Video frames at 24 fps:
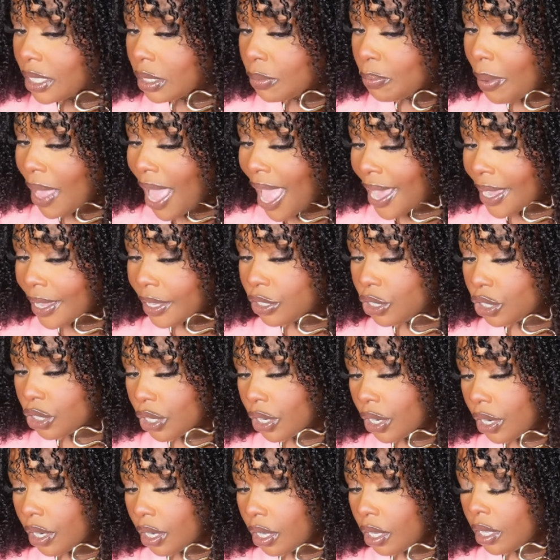this package
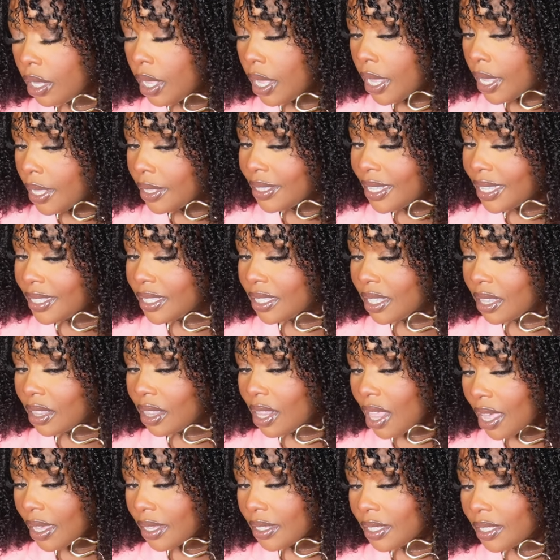curl, this
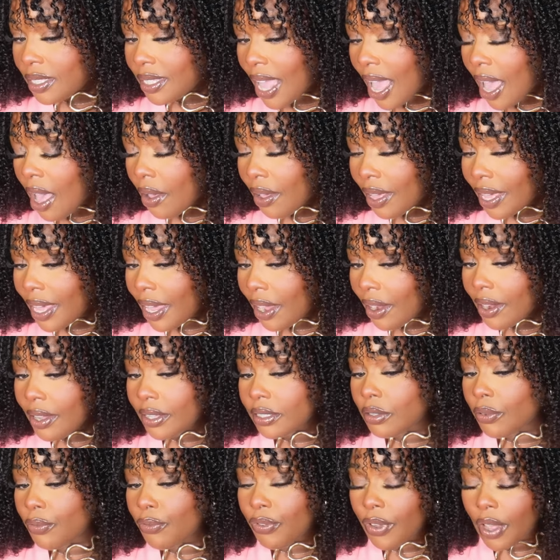luxe style hair
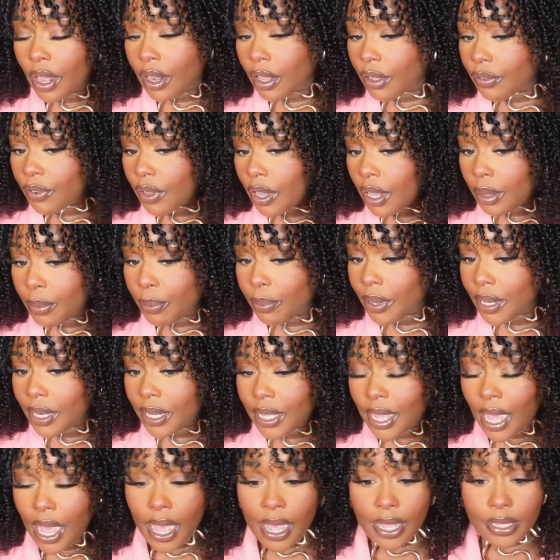is very, very
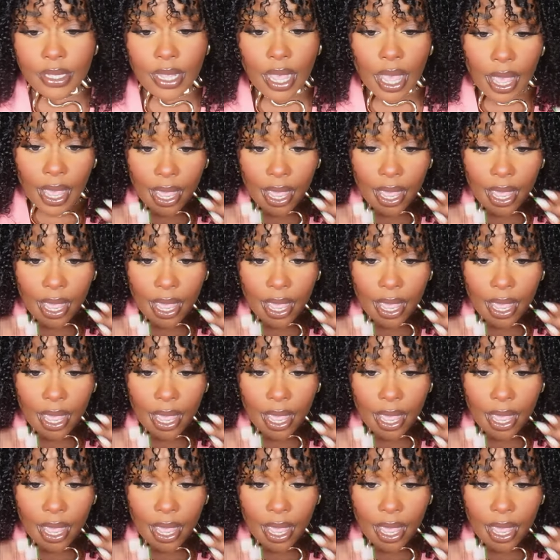pretty, guys.